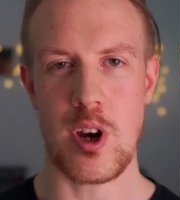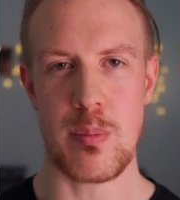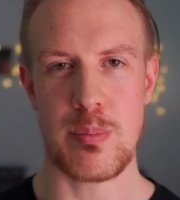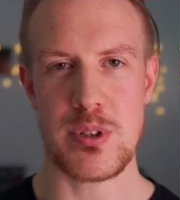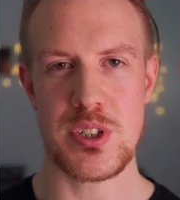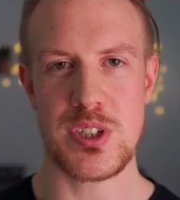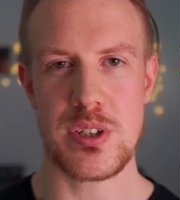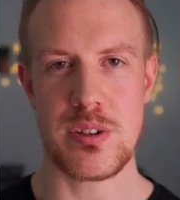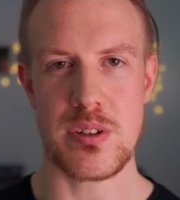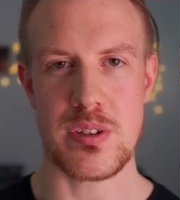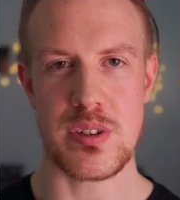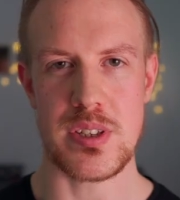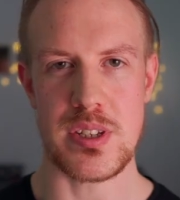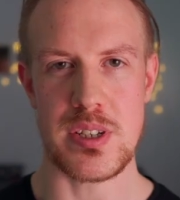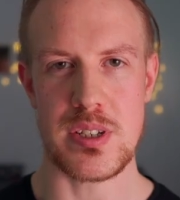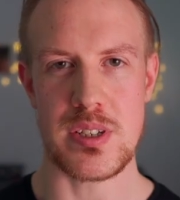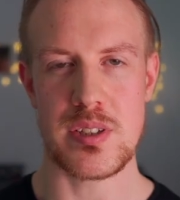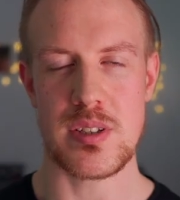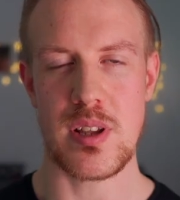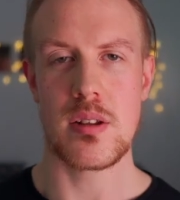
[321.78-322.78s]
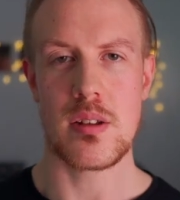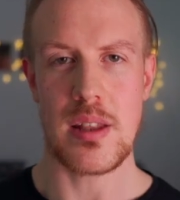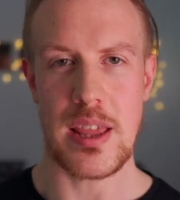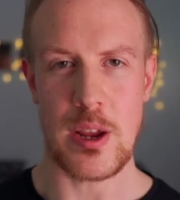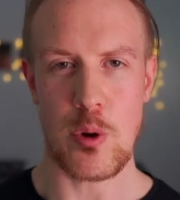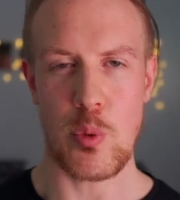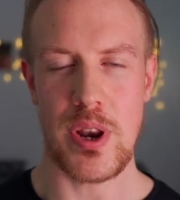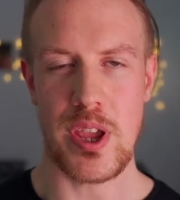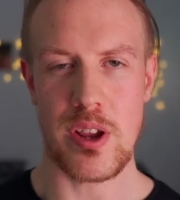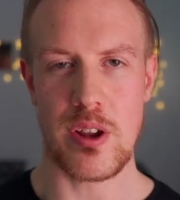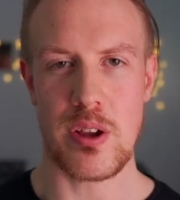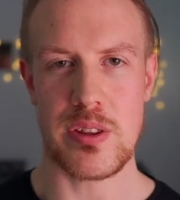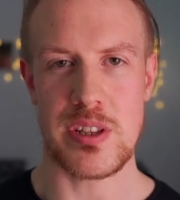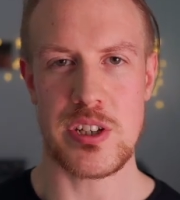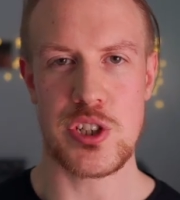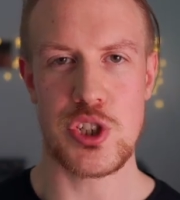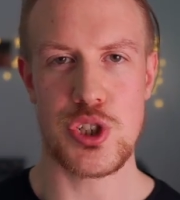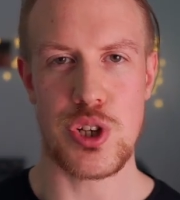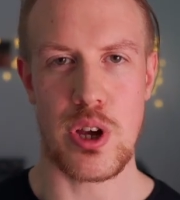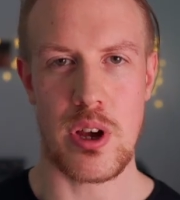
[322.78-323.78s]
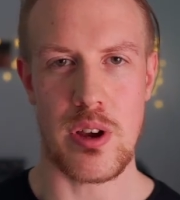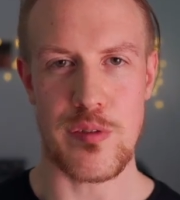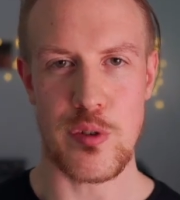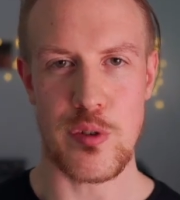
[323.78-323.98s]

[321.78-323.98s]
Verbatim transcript: opportunities, like when I got this shot